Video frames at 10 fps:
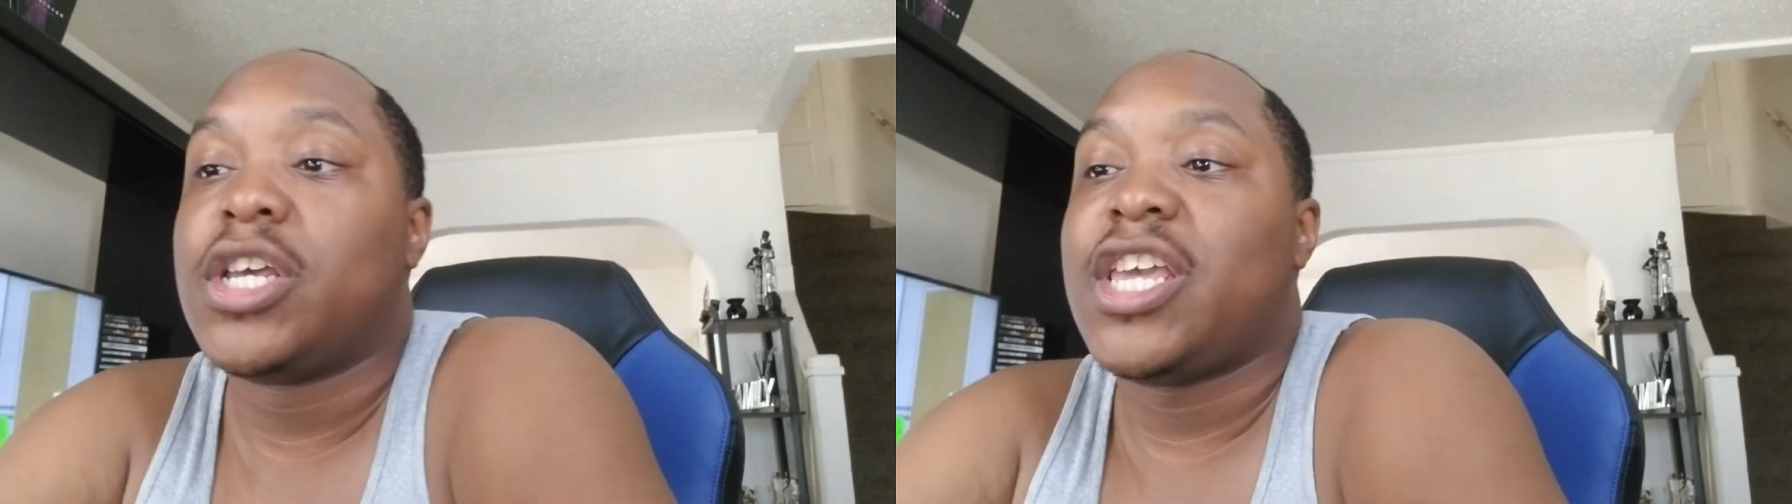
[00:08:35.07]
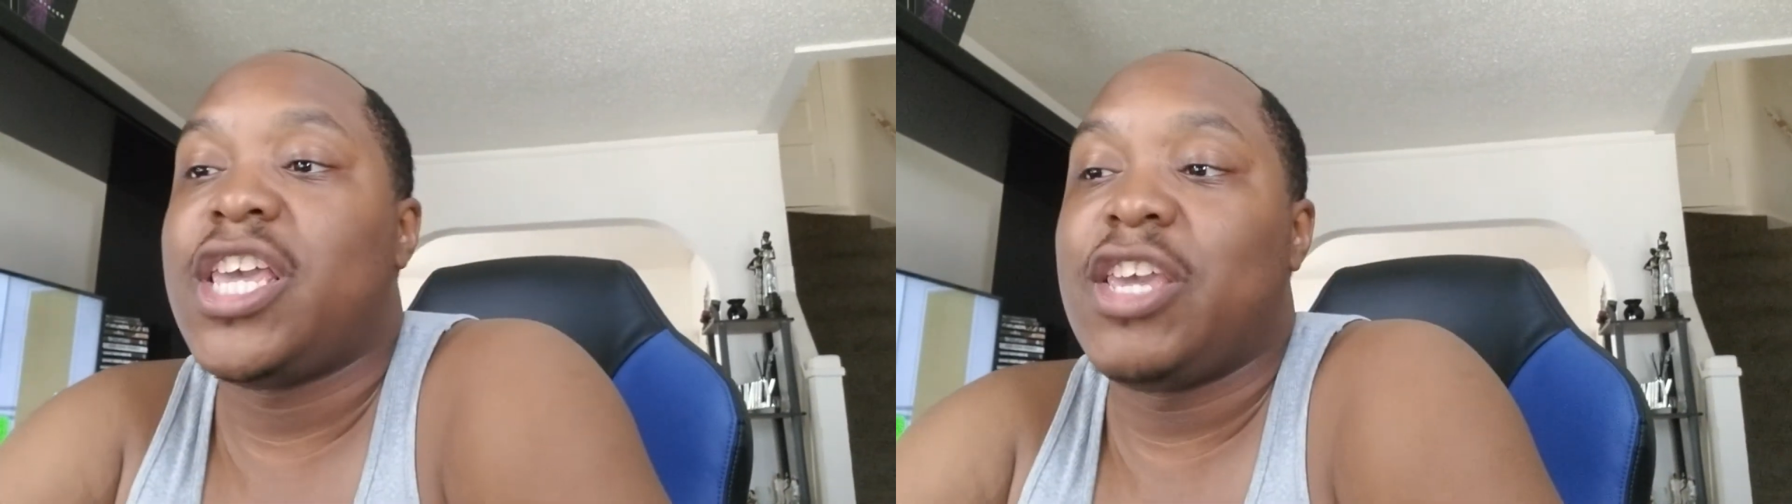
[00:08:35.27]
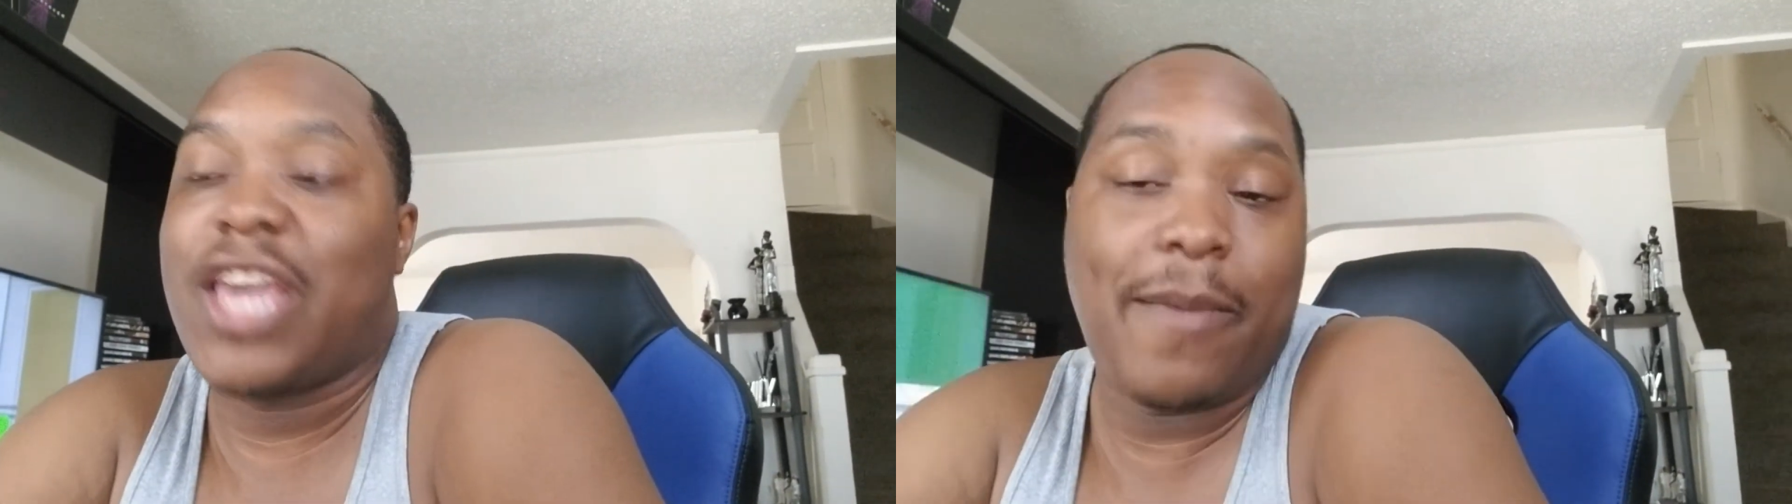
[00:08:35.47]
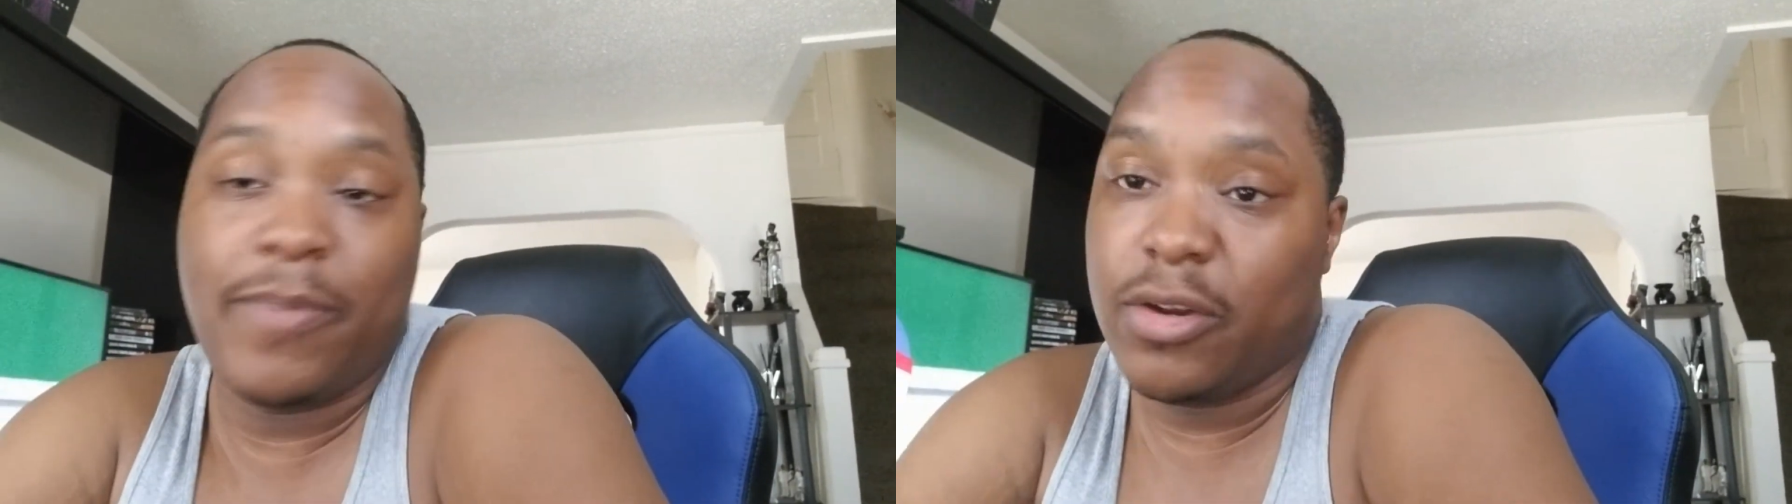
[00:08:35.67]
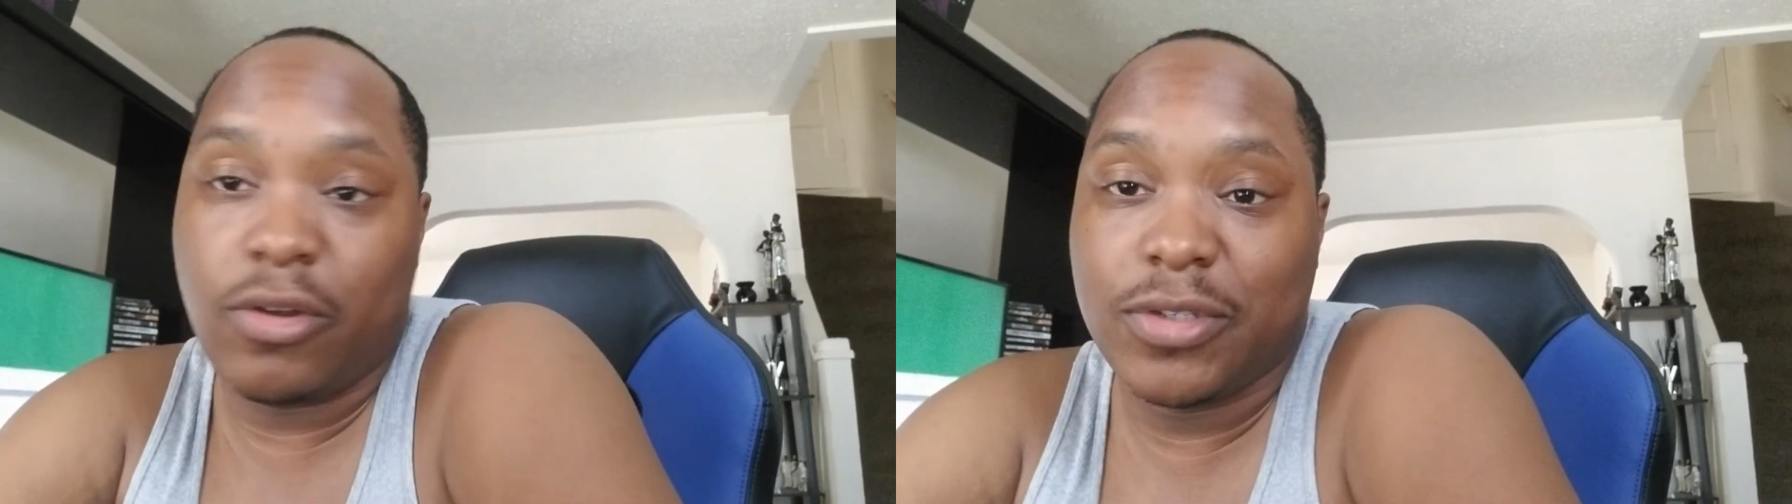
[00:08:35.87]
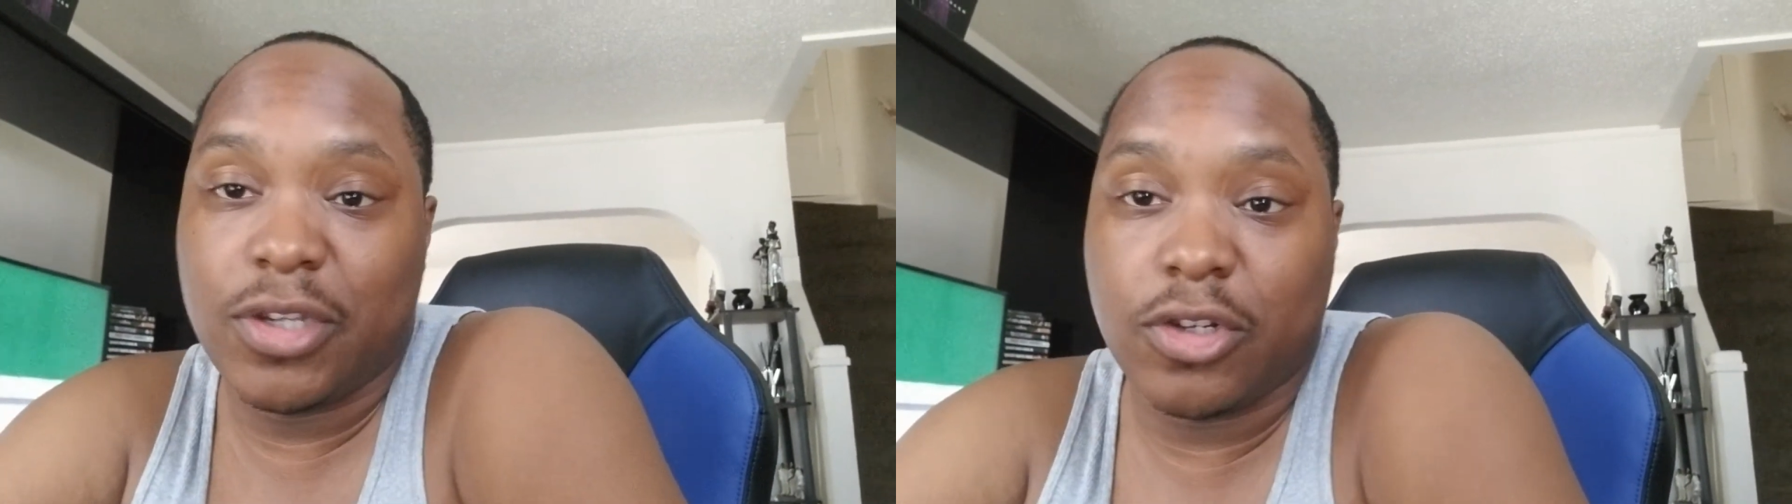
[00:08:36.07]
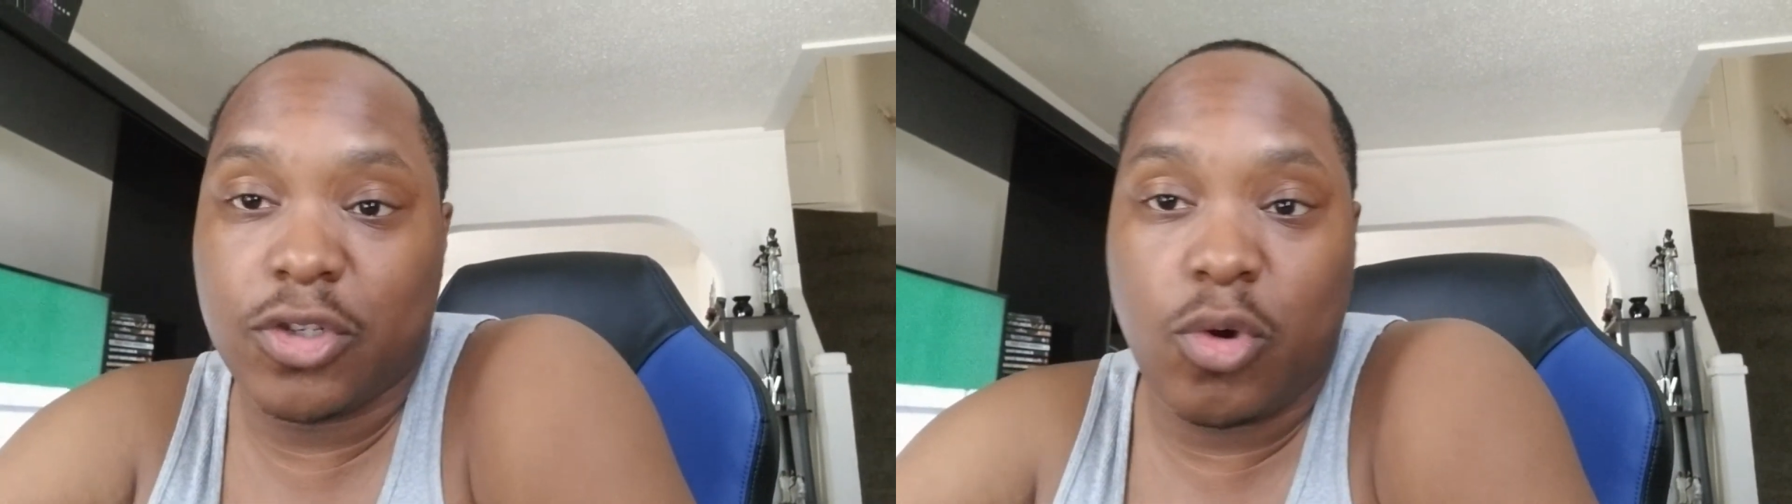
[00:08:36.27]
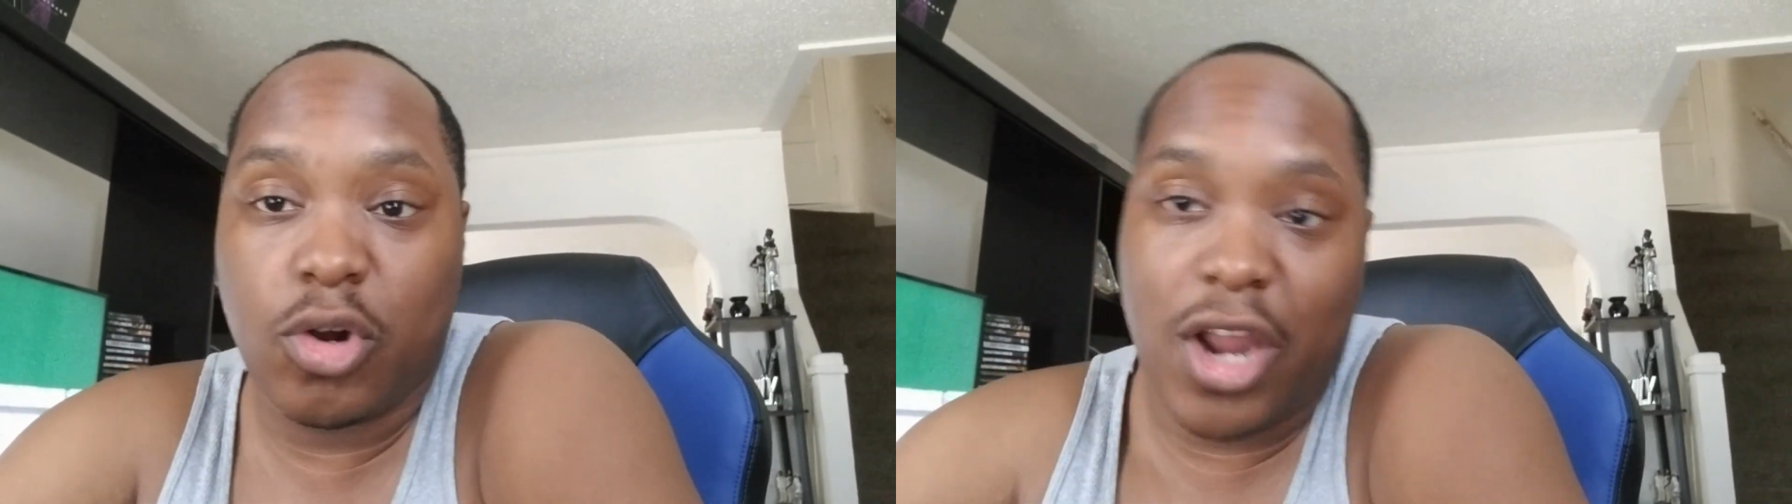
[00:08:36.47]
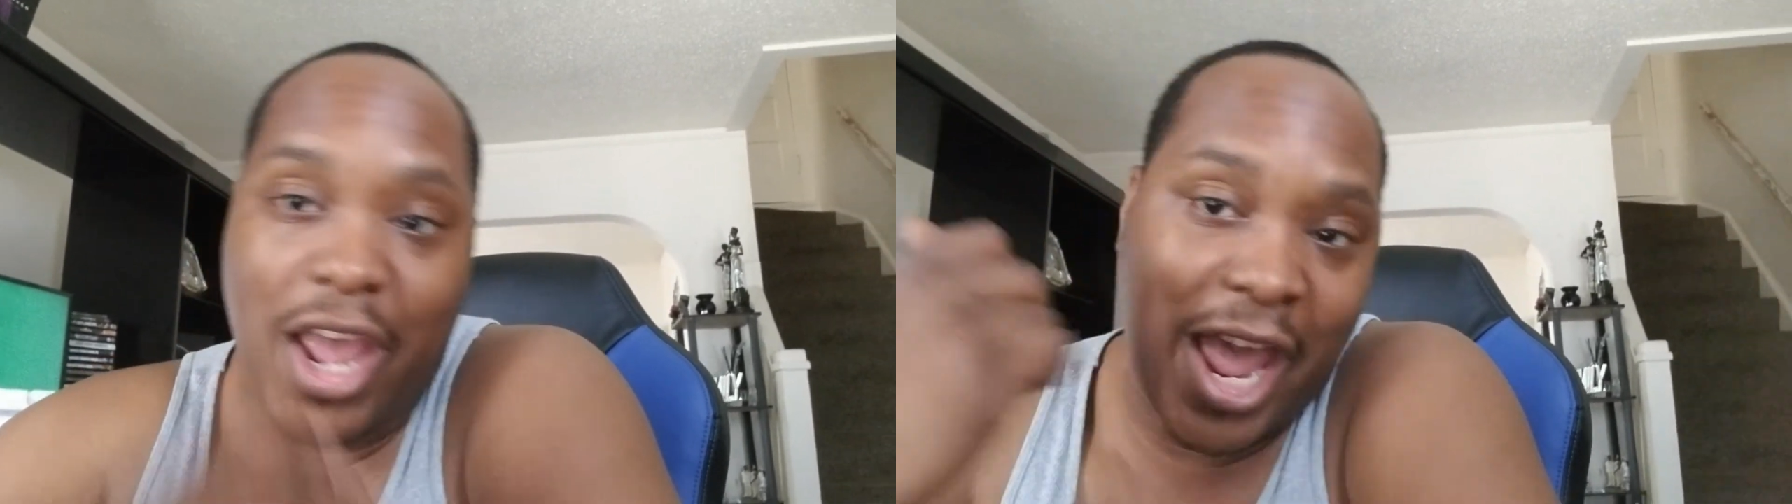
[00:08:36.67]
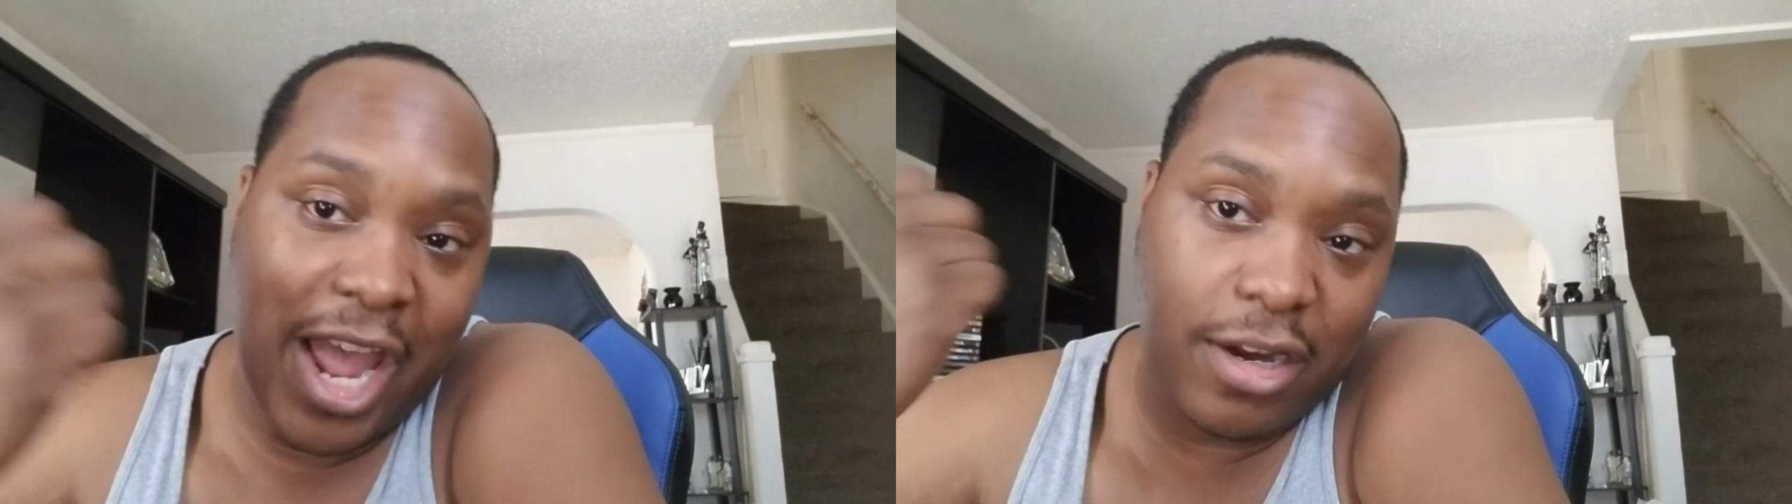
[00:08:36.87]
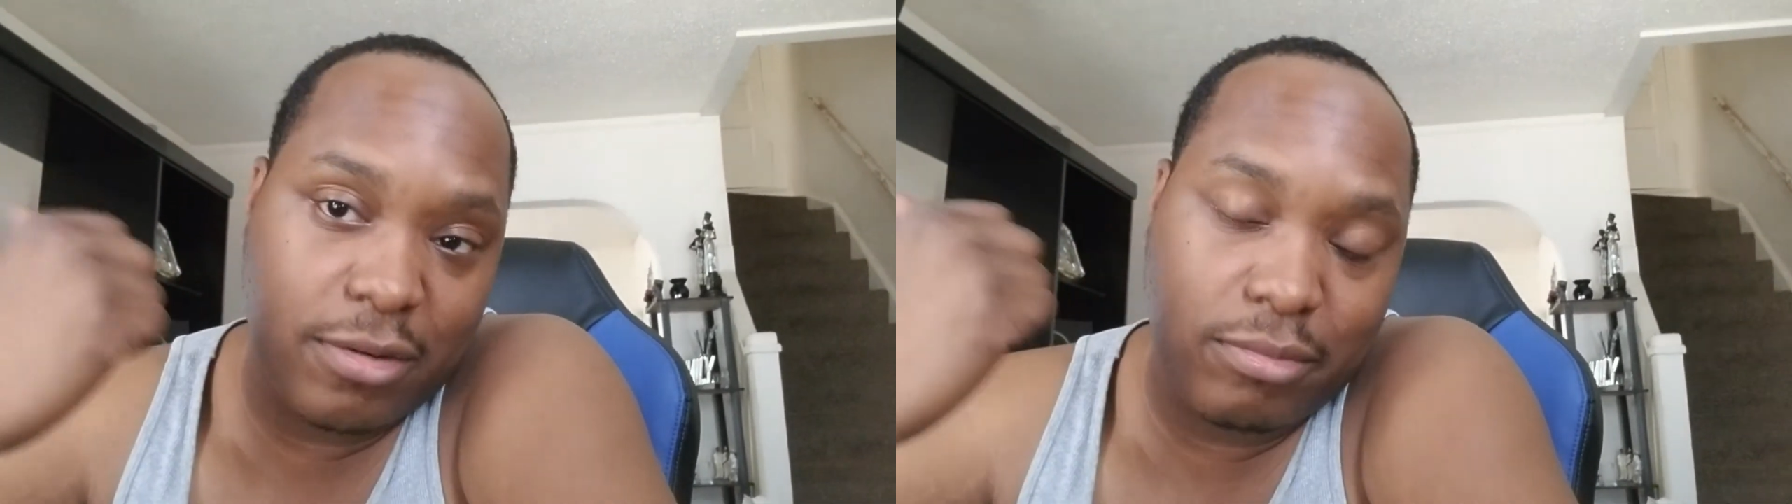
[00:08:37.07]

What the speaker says: he can't be in Dolph Ziggler's corner at